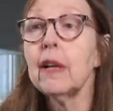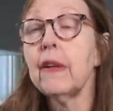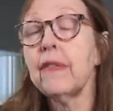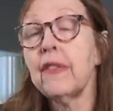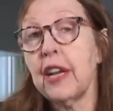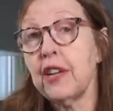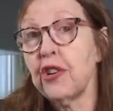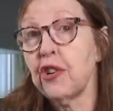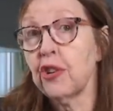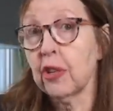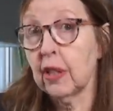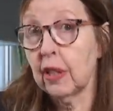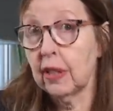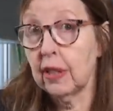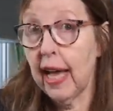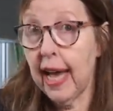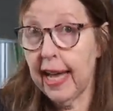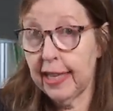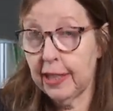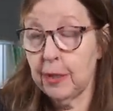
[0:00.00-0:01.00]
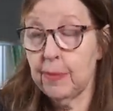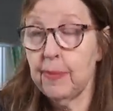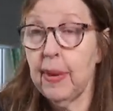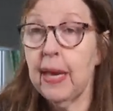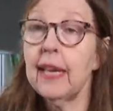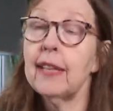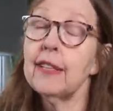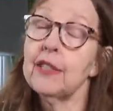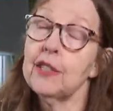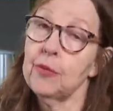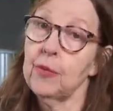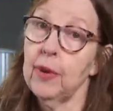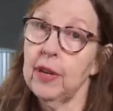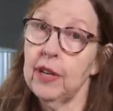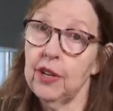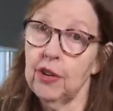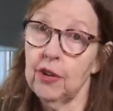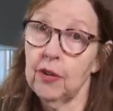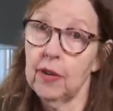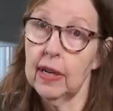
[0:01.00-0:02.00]
than your classmates
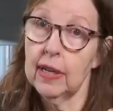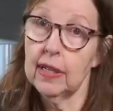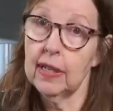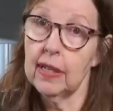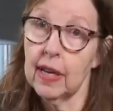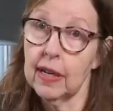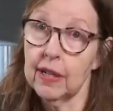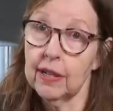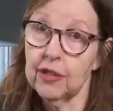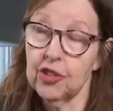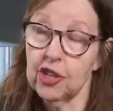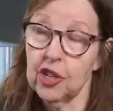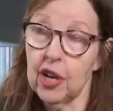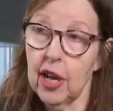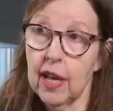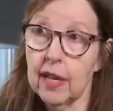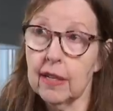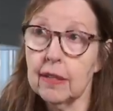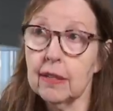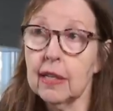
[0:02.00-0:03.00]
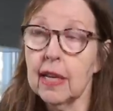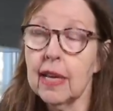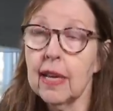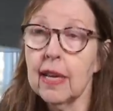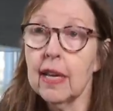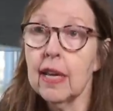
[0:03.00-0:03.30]
when you're a young child